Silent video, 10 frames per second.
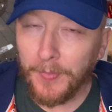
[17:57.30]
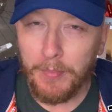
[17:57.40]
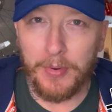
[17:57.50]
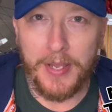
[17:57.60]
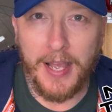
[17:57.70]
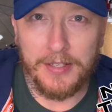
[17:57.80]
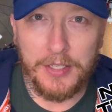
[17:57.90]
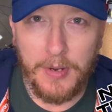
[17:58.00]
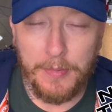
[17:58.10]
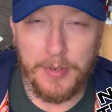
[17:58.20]
But yeah, do
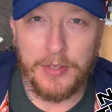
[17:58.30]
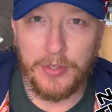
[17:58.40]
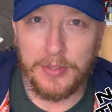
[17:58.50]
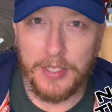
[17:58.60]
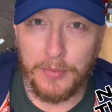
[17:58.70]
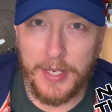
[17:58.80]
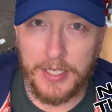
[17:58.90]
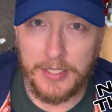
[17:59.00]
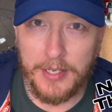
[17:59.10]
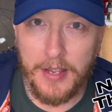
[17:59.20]
hope you enjoyed this
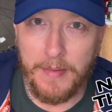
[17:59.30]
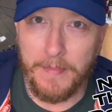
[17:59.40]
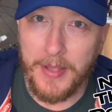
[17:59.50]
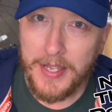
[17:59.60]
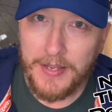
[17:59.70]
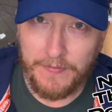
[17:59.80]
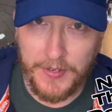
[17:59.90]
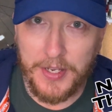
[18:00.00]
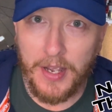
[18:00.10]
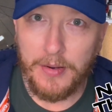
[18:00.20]
week's um,
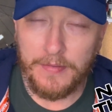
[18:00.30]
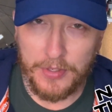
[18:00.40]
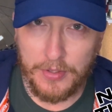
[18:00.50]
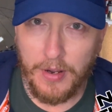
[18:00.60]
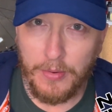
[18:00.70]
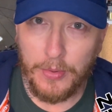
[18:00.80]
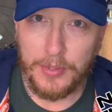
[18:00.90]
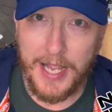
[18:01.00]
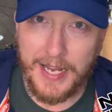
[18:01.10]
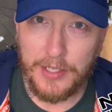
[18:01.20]
video of the Star Wars
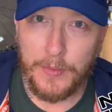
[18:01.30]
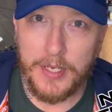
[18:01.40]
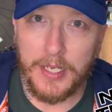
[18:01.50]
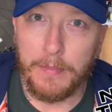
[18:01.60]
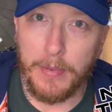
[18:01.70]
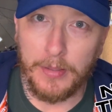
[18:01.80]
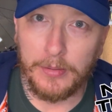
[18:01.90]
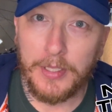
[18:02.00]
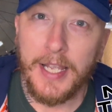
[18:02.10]
X-Wing build,